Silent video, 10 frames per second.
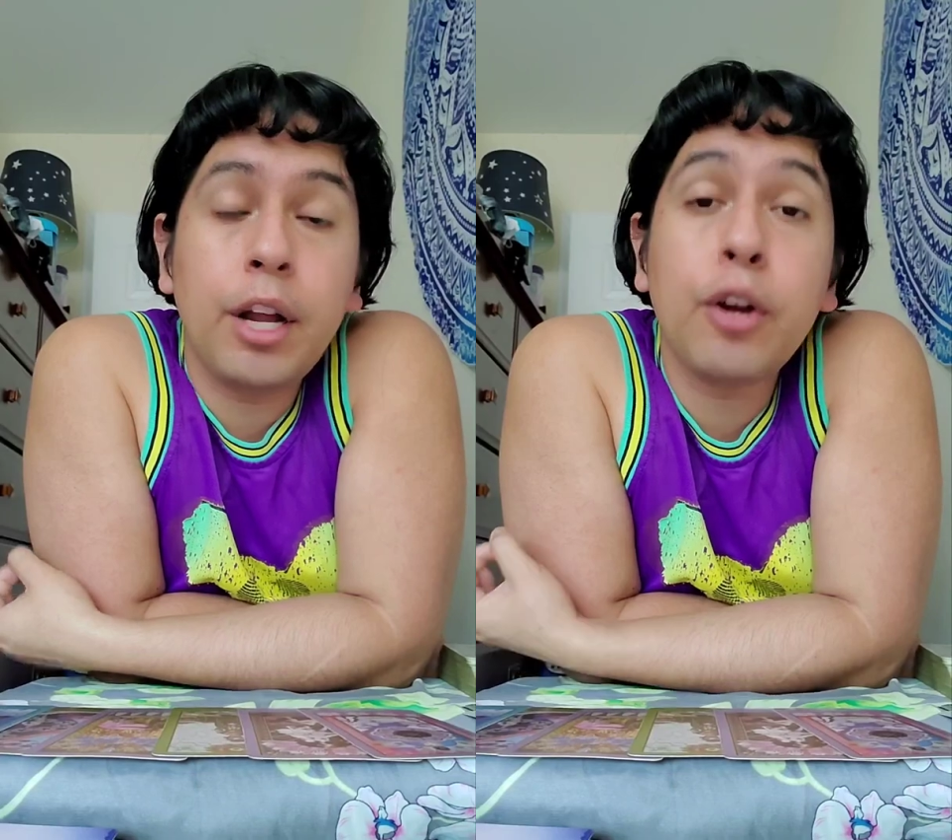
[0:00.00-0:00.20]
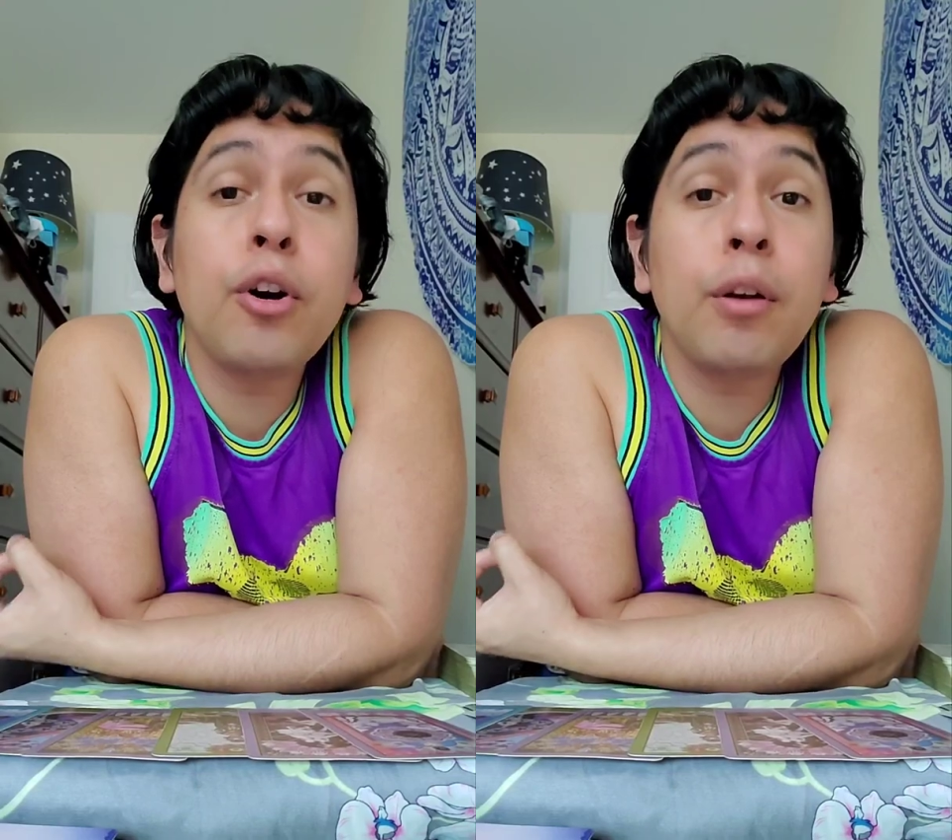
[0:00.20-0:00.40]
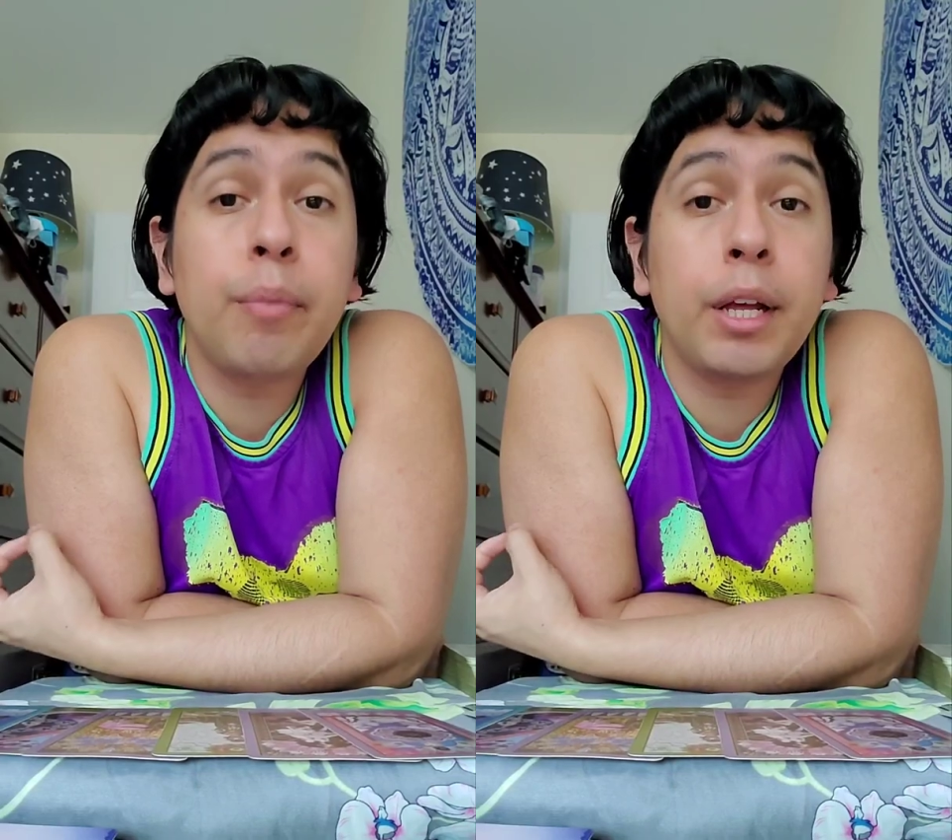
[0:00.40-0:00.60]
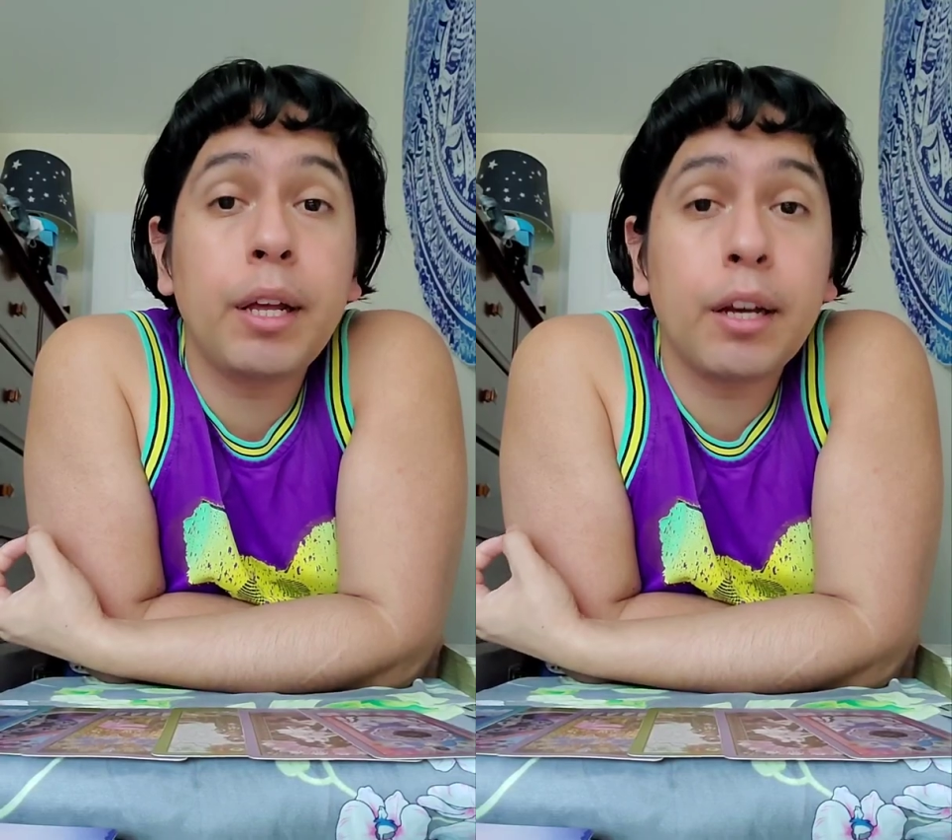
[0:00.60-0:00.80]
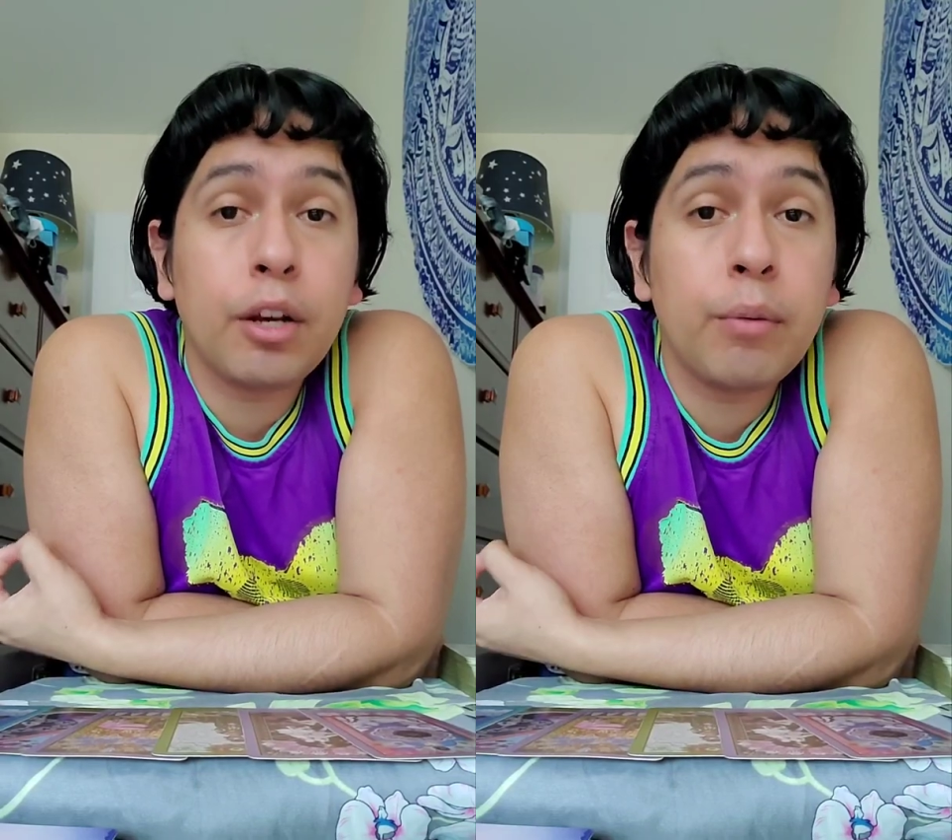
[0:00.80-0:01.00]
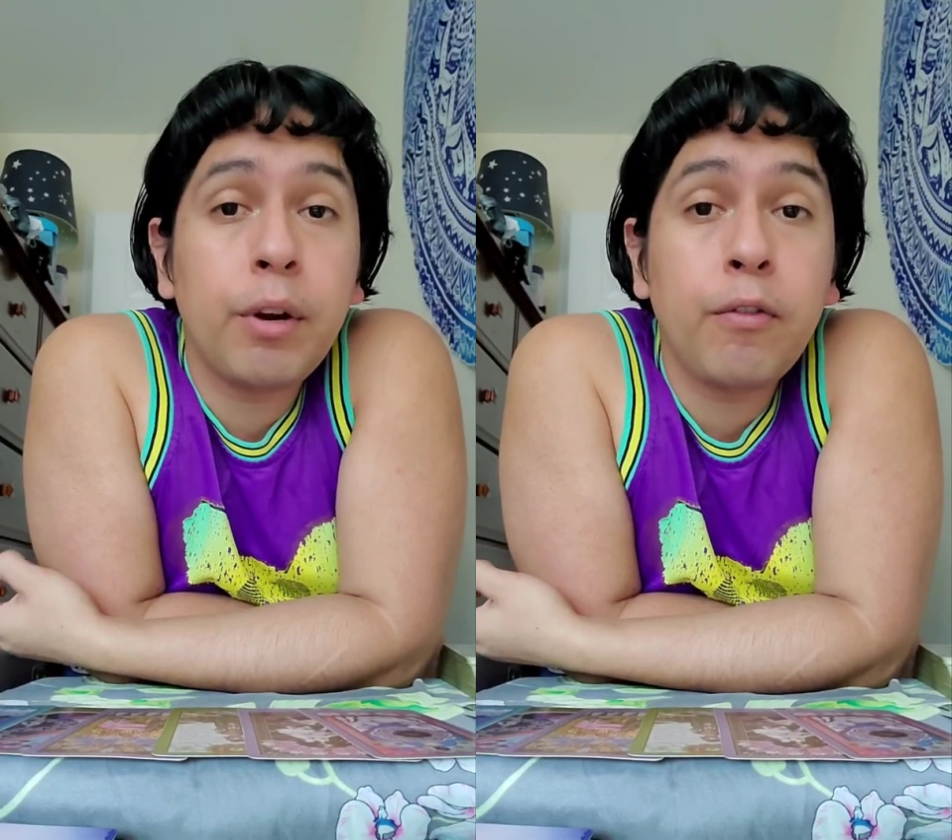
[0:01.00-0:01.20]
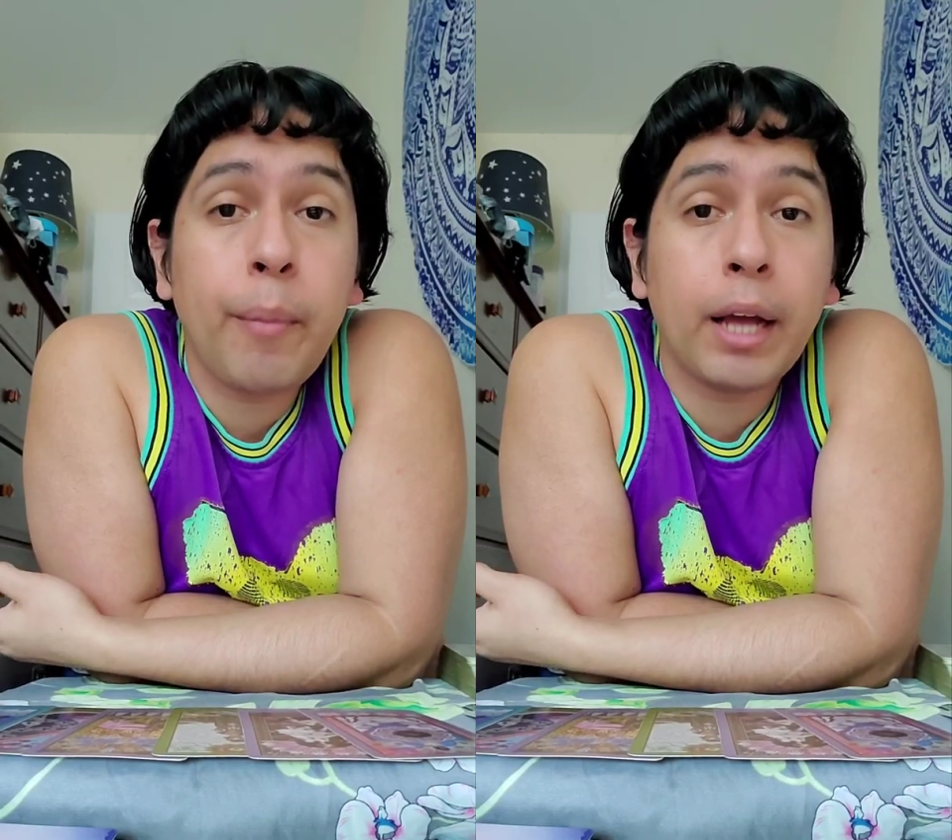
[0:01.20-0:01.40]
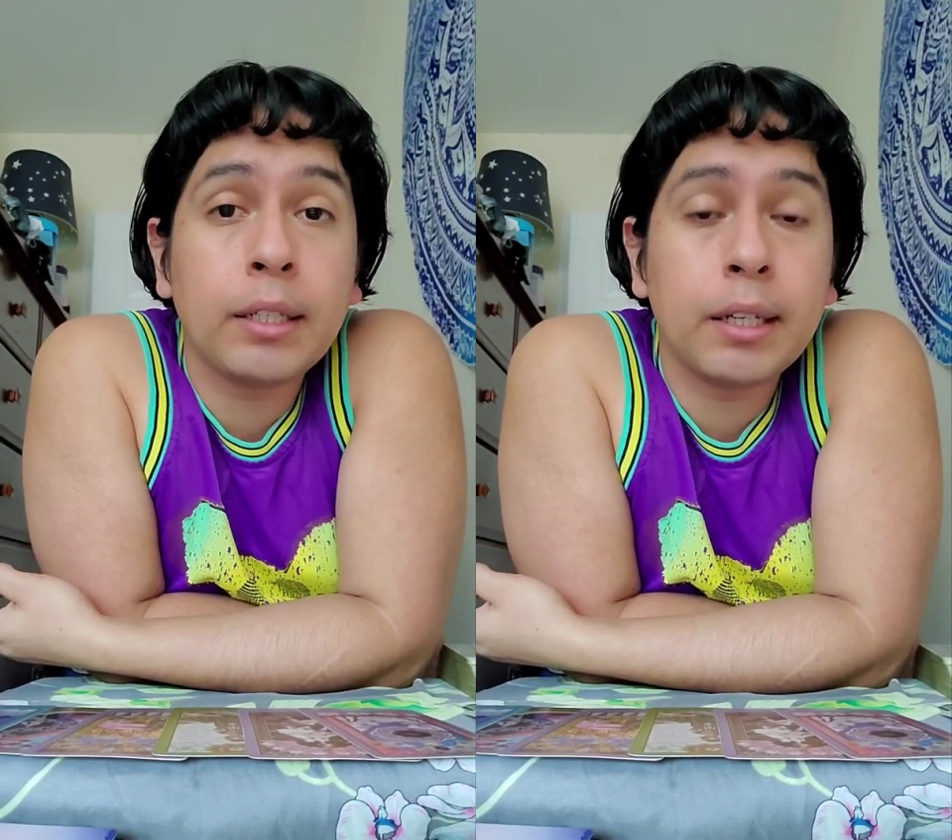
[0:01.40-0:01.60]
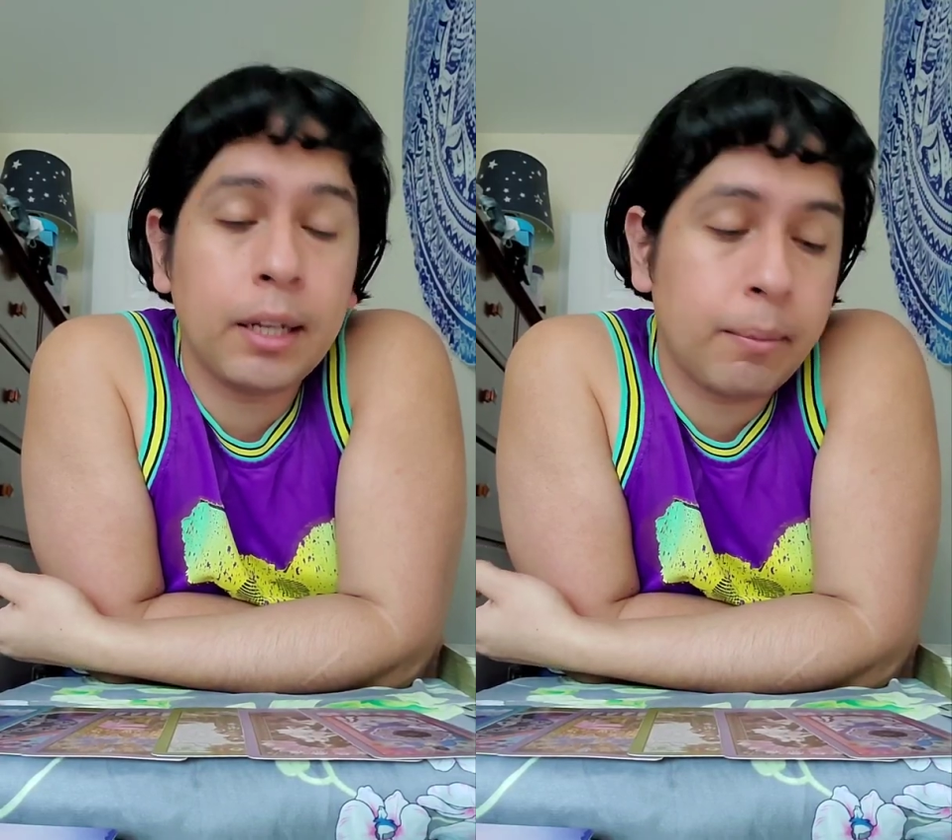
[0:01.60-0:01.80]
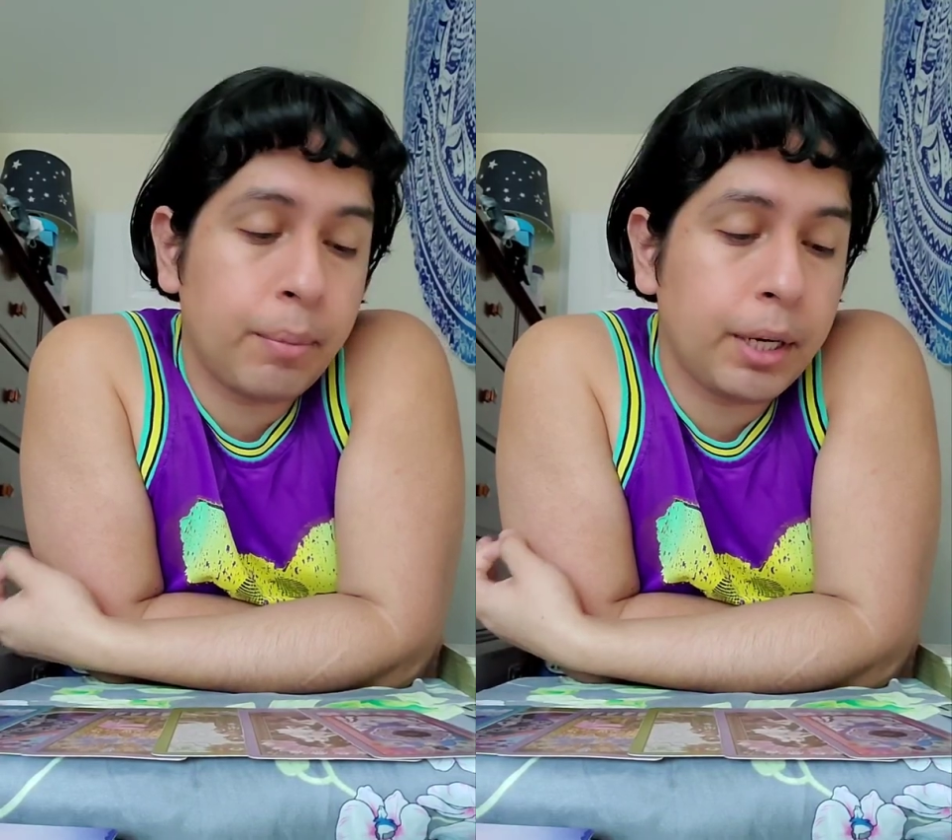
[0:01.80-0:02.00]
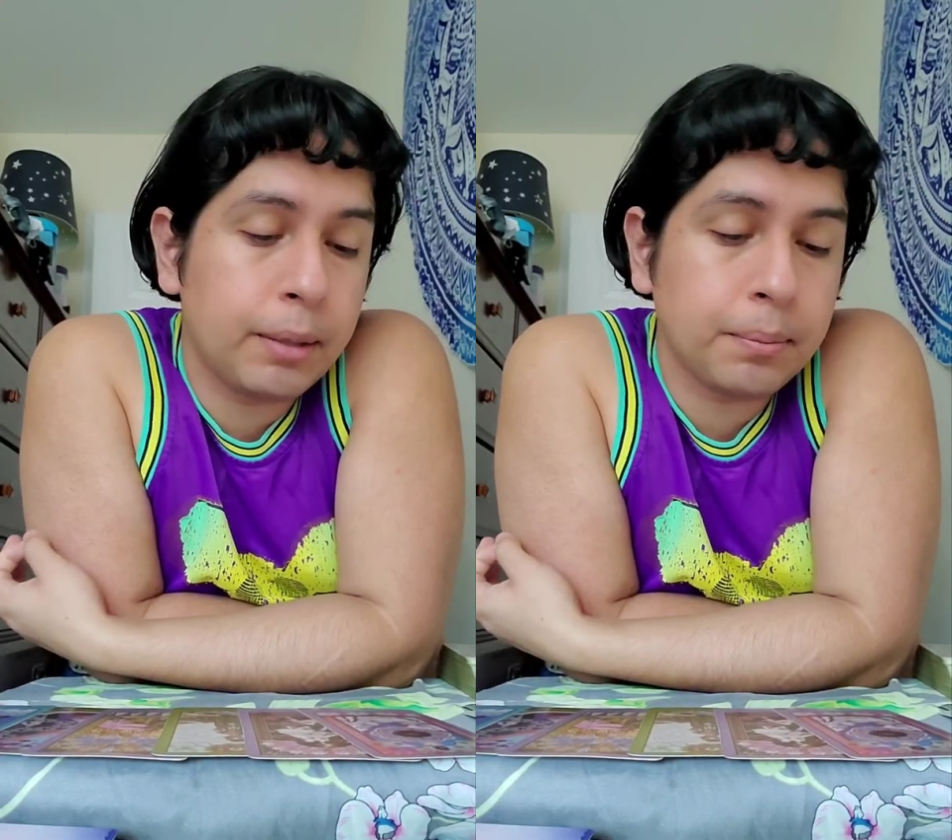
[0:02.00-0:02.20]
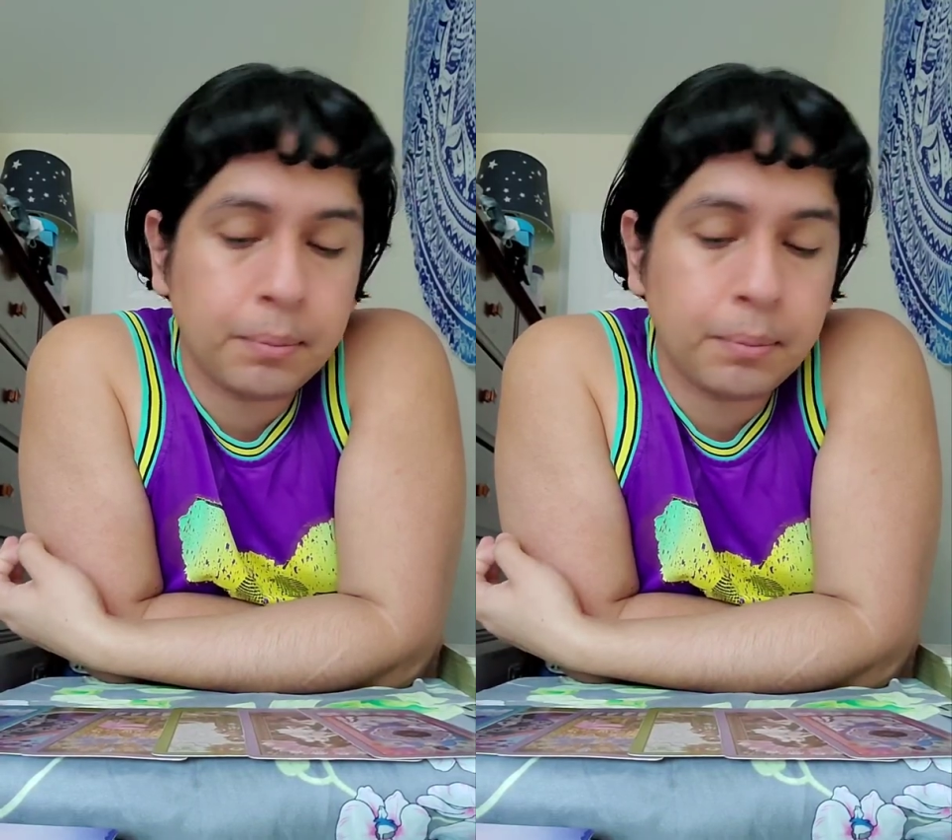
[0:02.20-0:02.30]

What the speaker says: It could be romantic, but